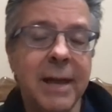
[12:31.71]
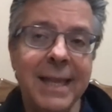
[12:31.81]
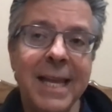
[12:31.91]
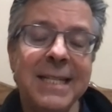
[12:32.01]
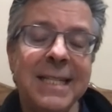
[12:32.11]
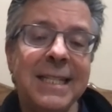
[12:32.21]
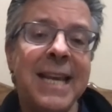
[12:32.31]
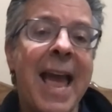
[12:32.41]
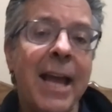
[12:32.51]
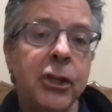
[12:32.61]
and then
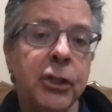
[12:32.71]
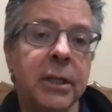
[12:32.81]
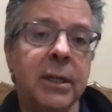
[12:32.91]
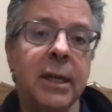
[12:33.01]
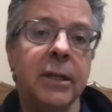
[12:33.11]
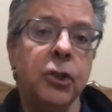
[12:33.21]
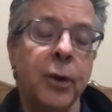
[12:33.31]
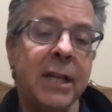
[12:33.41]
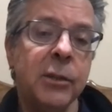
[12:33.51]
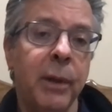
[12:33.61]
detach it and then
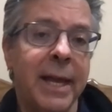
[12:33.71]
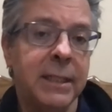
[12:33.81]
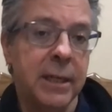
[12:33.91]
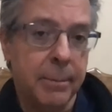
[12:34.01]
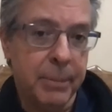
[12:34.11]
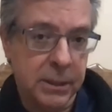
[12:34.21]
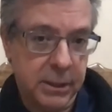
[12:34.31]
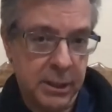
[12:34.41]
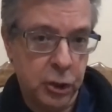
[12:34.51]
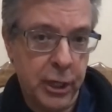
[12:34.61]
transplant it up
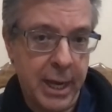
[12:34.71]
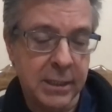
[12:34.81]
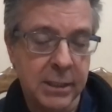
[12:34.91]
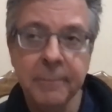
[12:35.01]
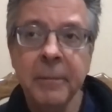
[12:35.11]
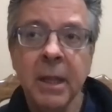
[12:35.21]
into the chest.